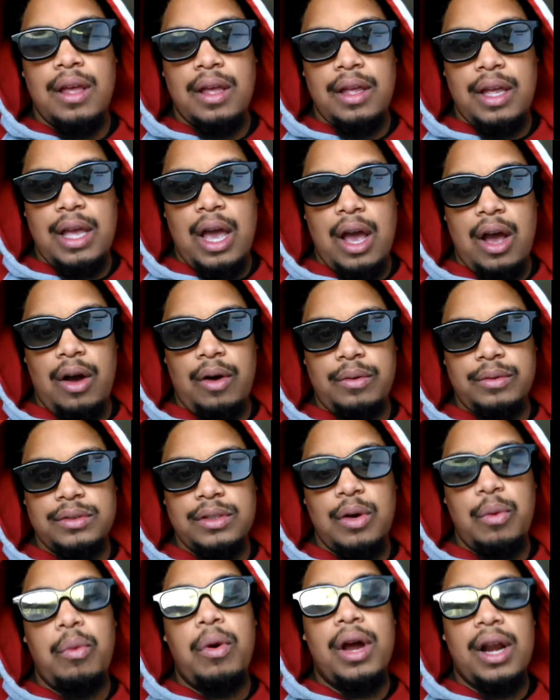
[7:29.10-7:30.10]
Yo,
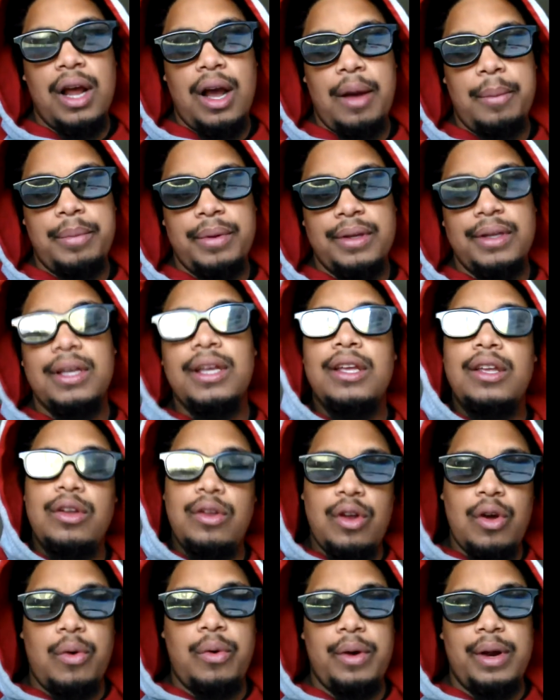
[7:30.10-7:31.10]
what up?
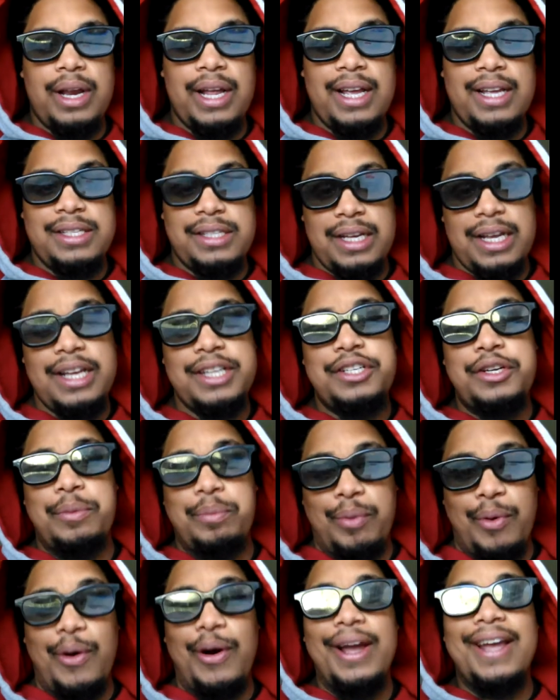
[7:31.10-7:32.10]
You know what it is. It's your
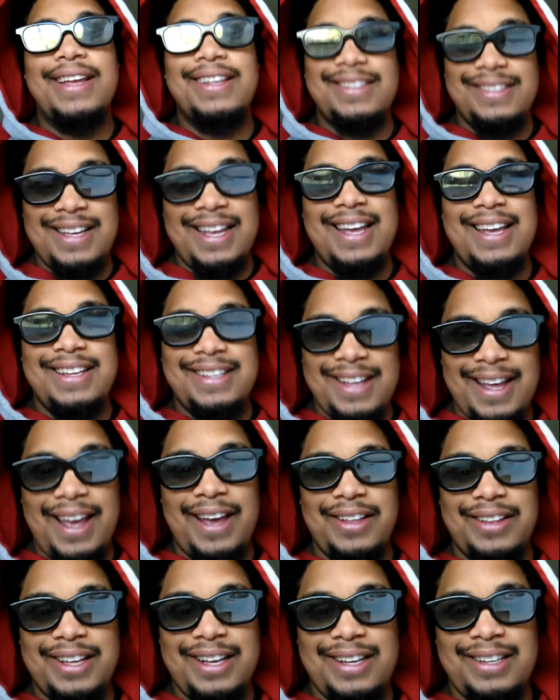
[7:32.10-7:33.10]
boy, Dee
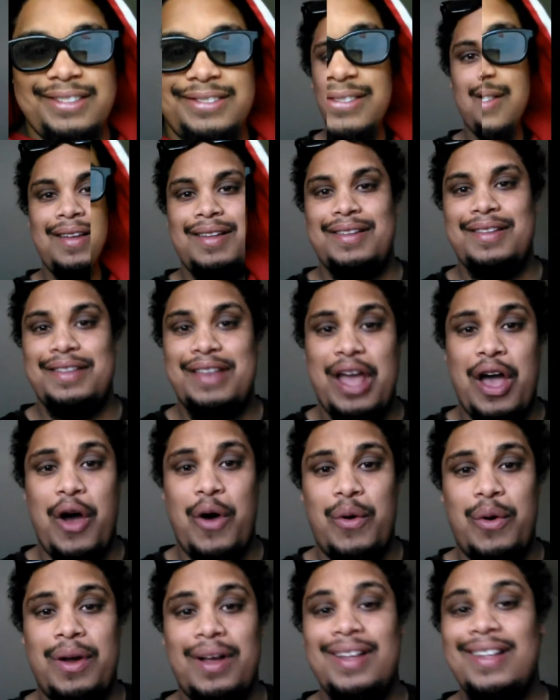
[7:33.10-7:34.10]
Dally.
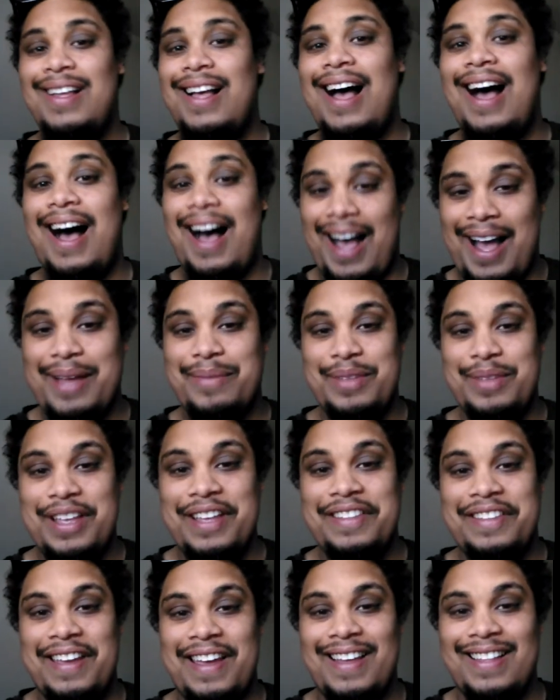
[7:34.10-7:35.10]
No, I'm
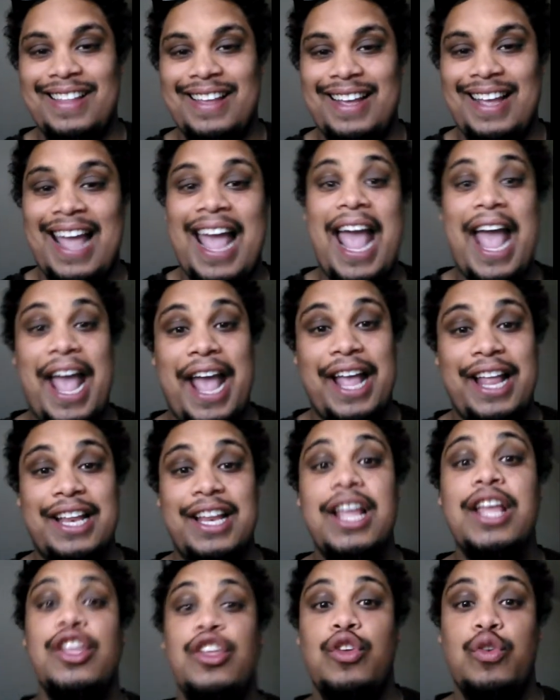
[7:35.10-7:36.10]
Dee Dally,
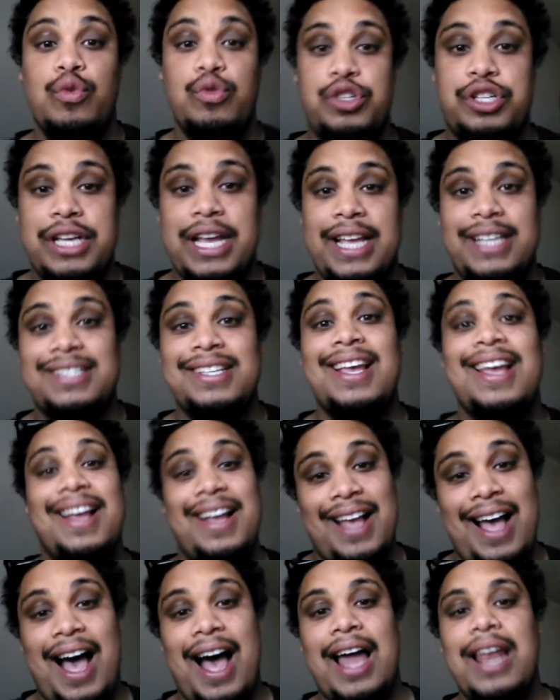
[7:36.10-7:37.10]
and you just
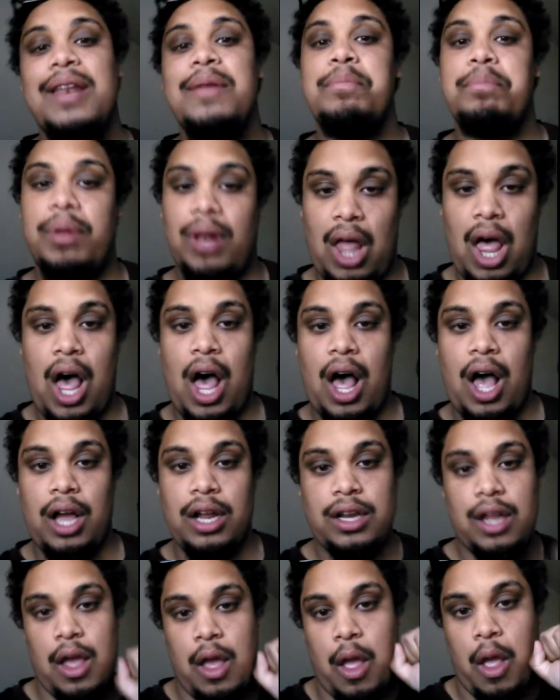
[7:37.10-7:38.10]
got
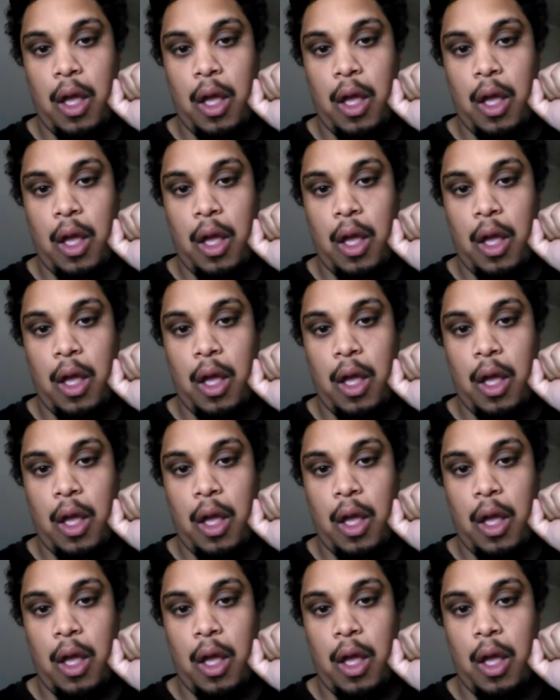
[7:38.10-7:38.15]
blogged.